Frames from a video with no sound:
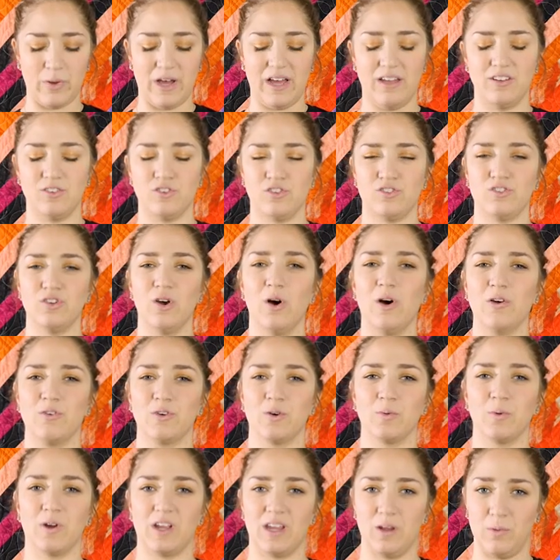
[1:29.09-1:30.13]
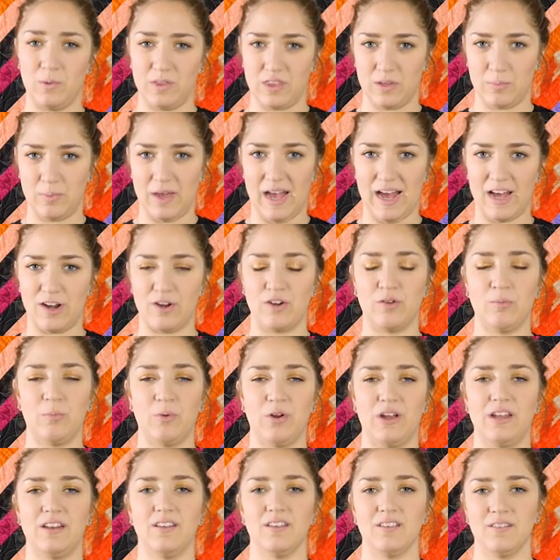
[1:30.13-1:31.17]
but just know if you're working with a pattern
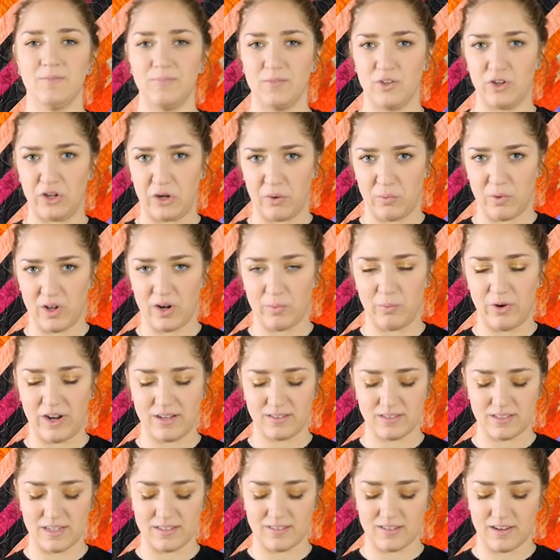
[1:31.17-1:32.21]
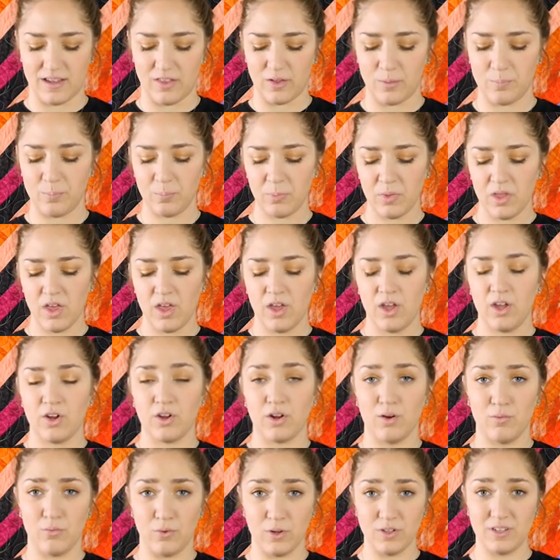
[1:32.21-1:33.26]
print, you're going to want them right sides together. I'm
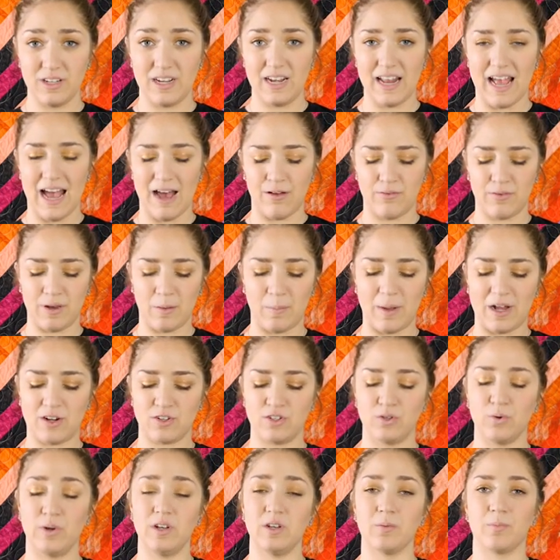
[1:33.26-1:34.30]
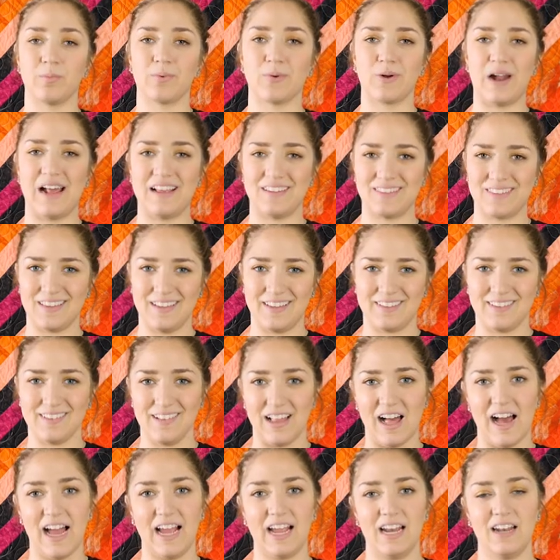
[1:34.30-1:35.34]
going to fold it in half, and I'm actually going to press this
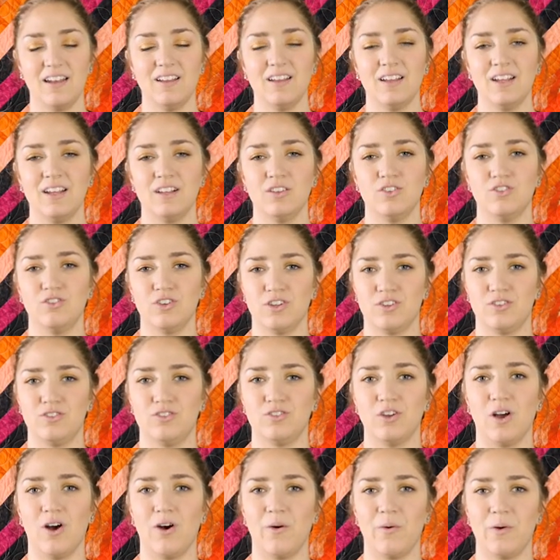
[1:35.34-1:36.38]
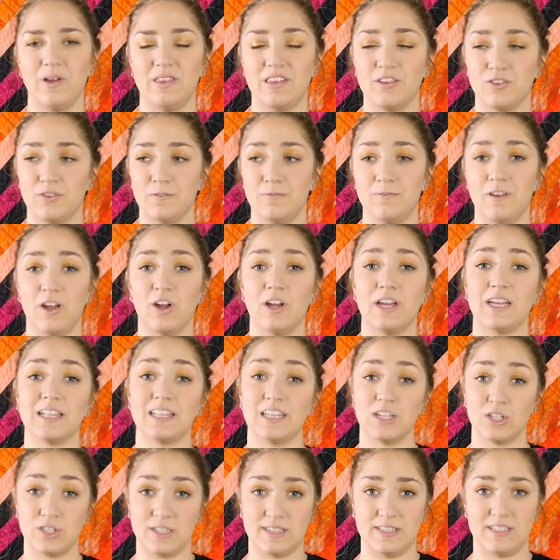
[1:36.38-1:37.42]
line just so there's a very
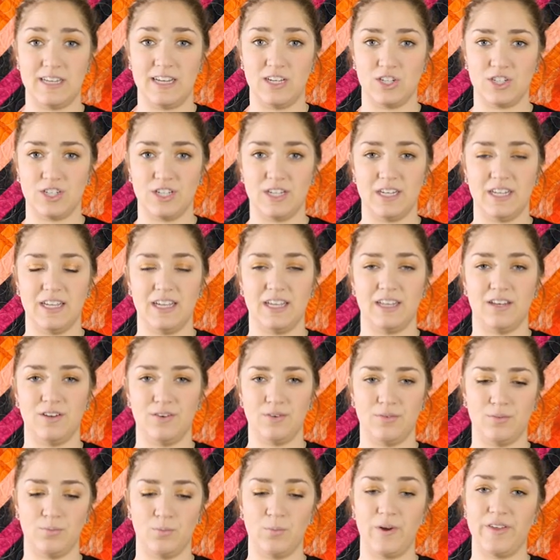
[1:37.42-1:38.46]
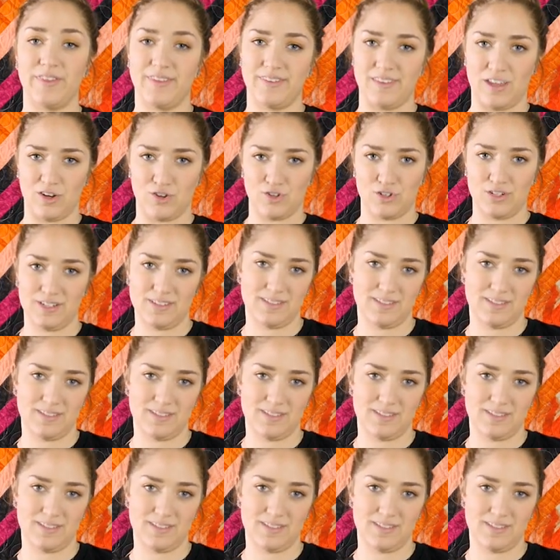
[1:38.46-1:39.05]
clear distinction in where the center